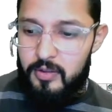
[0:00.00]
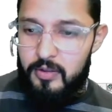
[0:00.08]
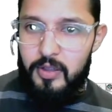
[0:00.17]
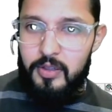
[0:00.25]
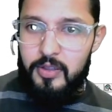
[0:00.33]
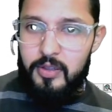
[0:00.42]

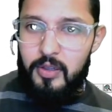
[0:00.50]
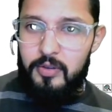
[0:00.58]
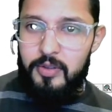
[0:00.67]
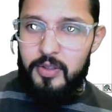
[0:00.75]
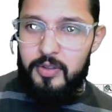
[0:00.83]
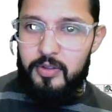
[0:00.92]
Let's
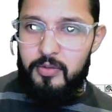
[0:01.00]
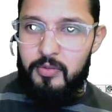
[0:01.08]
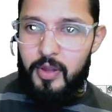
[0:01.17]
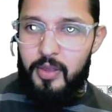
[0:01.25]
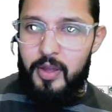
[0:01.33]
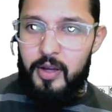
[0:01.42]
close this to
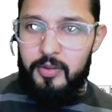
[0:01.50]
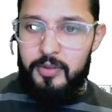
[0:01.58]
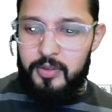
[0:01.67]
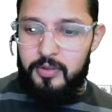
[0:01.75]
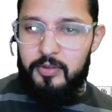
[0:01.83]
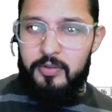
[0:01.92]

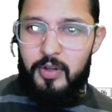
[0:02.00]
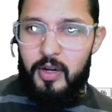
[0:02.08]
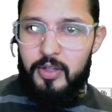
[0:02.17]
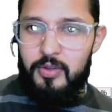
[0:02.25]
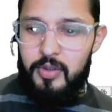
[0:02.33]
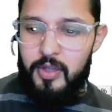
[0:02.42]
1000,
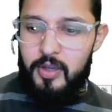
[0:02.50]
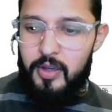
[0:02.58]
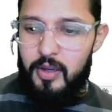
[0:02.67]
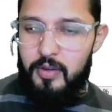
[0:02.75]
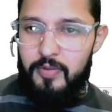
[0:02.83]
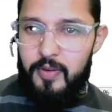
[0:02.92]
actually
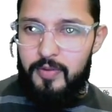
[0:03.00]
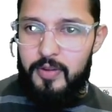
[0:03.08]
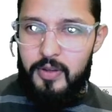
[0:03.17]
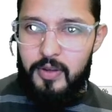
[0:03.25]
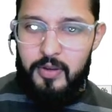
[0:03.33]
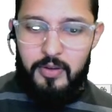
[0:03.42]
850.